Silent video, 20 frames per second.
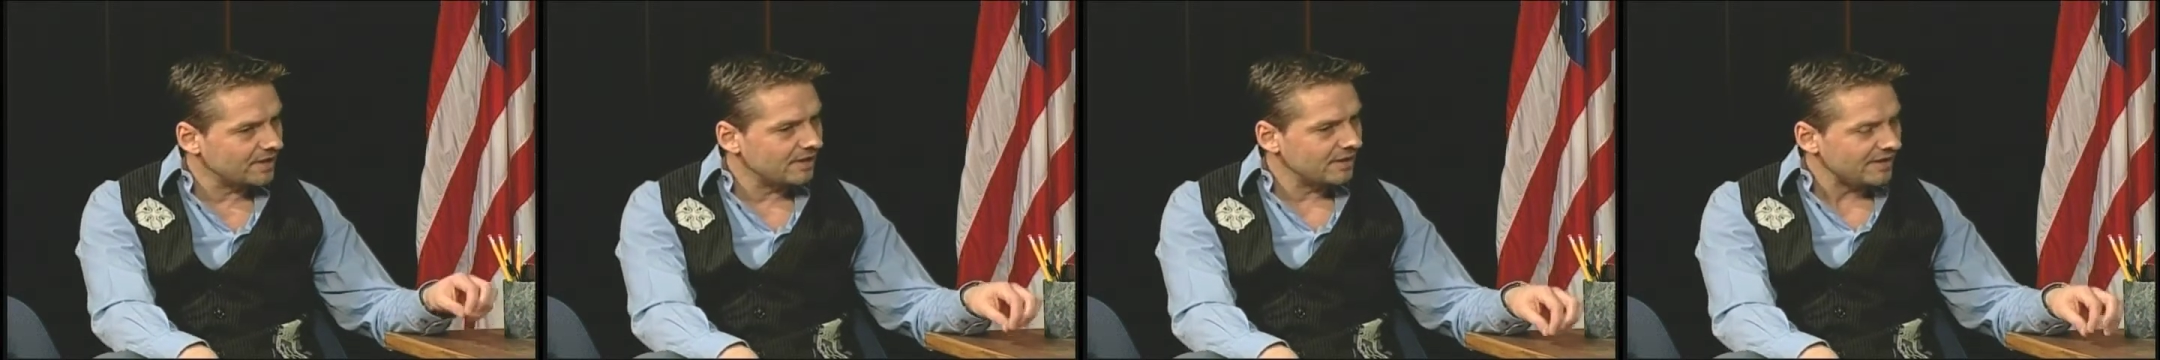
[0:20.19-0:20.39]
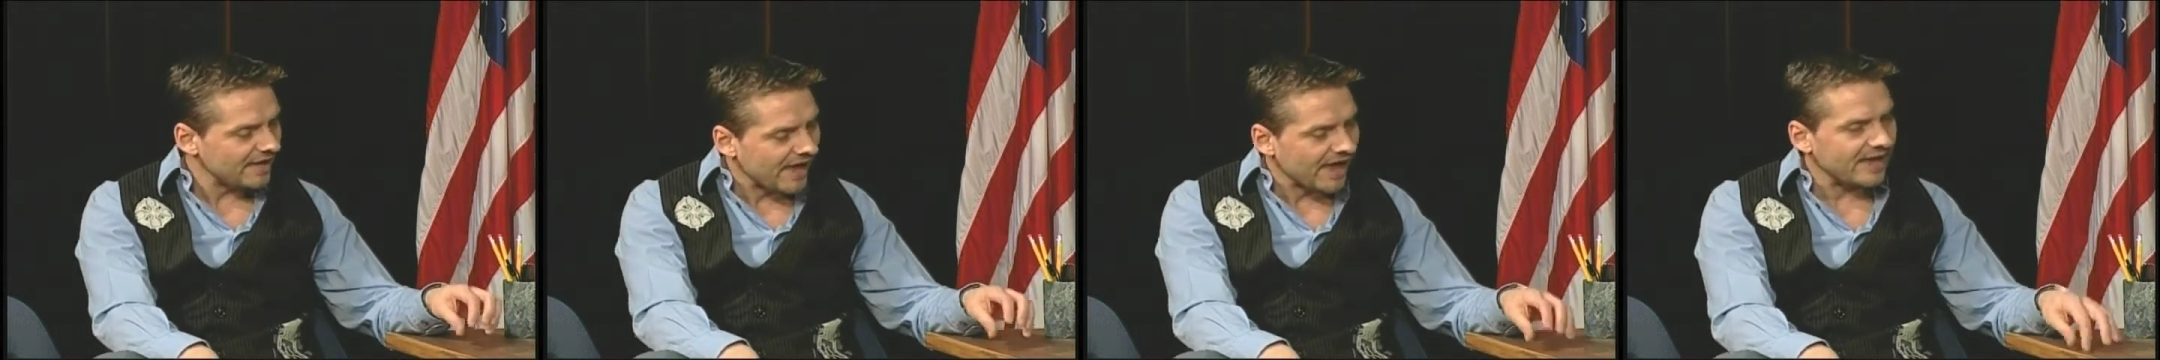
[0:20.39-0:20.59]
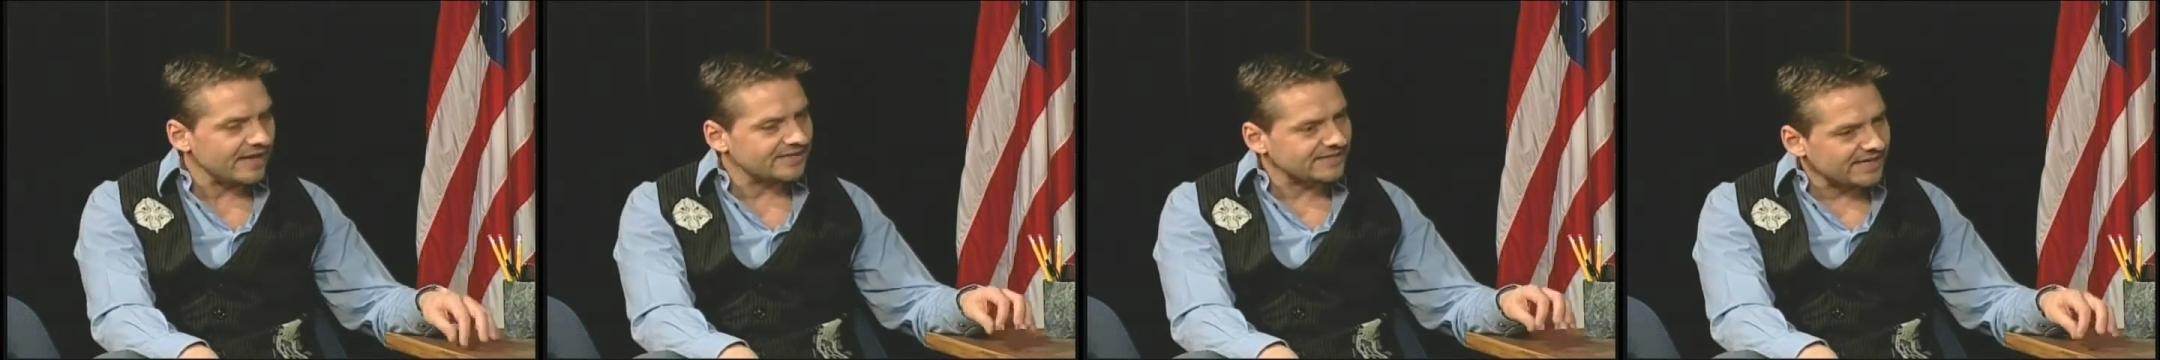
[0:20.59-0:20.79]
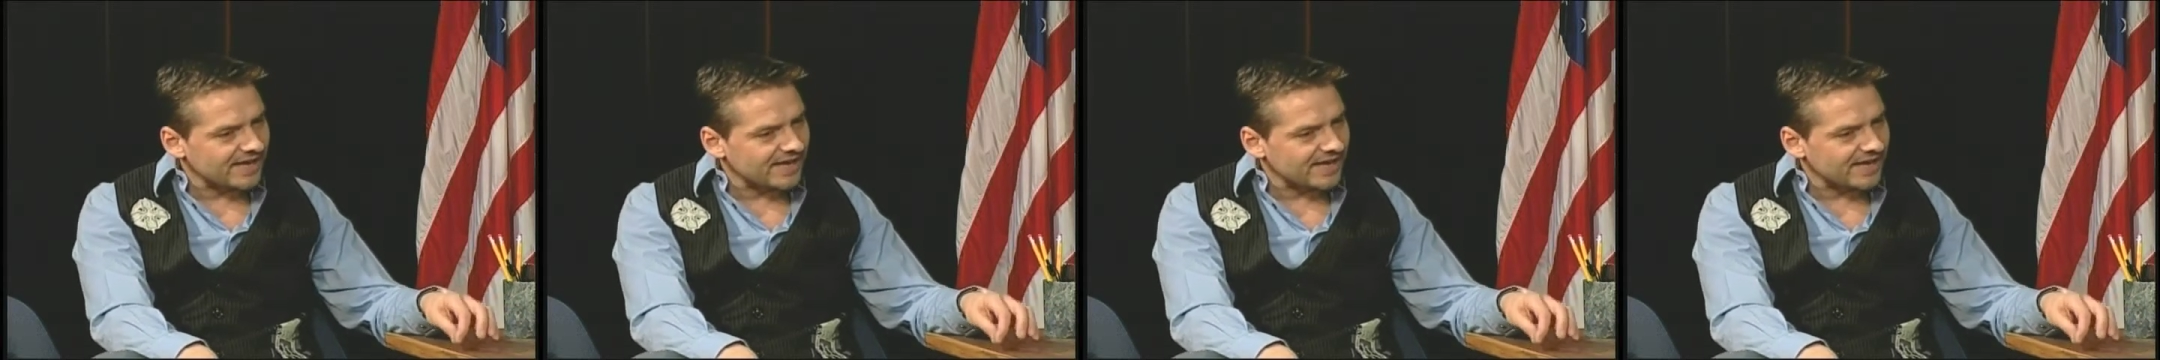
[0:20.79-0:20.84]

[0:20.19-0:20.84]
Yeah, it's